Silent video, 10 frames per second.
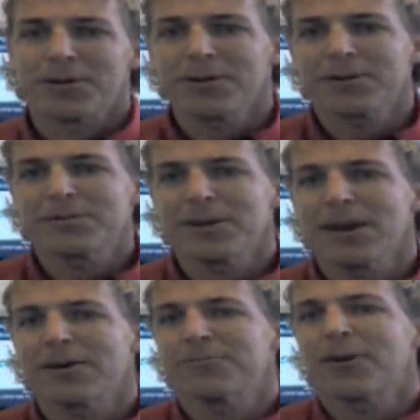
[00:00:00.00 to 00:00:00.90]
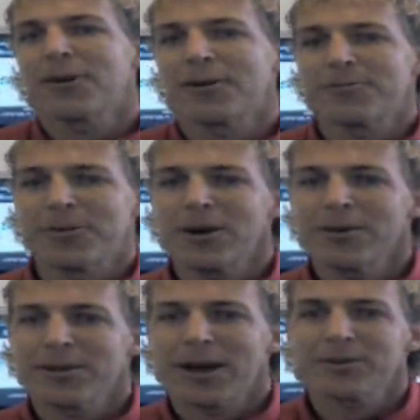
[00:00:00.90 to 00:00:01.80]
And you could see how far it
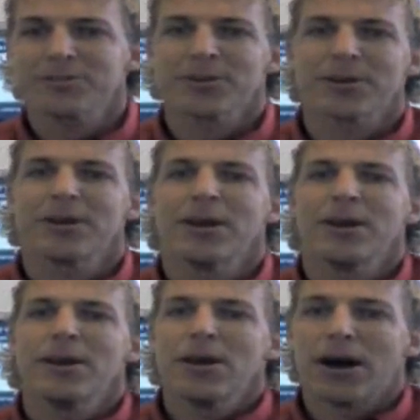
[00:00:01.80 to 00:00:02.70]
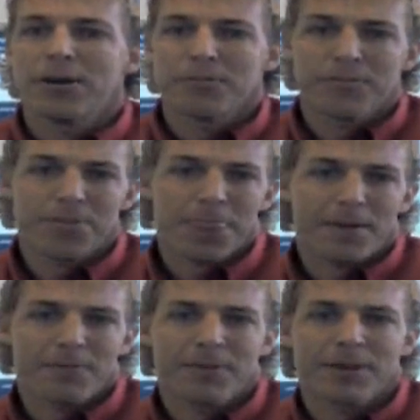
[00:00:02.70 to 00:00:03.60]
fell. It actually,
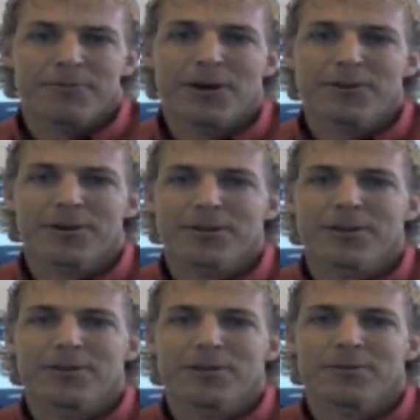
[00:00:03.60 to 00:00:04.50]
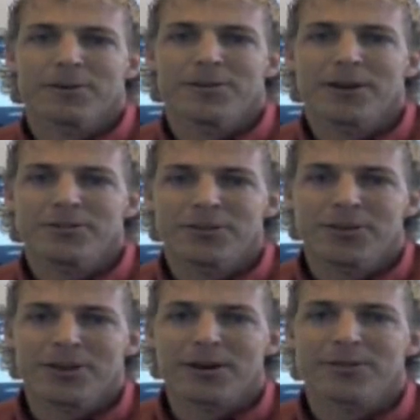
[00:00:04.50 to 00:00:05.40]
when it fell during the recession,
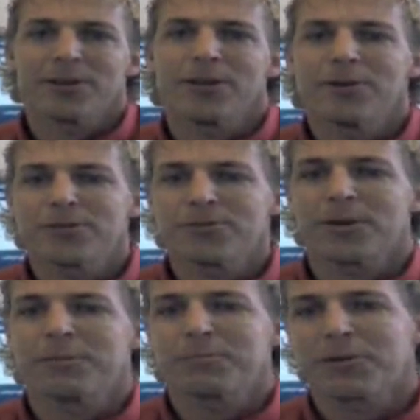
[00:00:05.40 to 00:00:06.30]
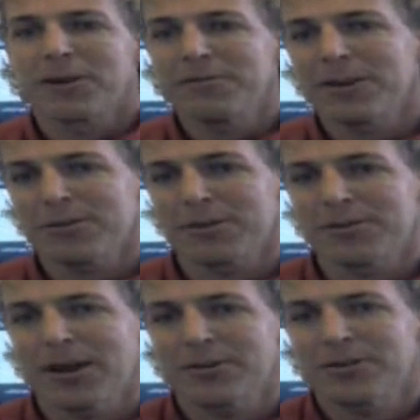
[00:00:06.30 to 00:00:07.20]
took out the lows from the previous
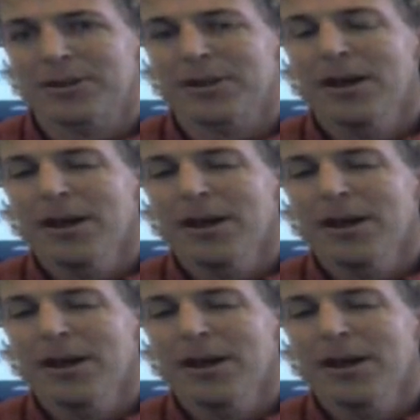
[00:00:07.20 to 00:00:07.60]
recession.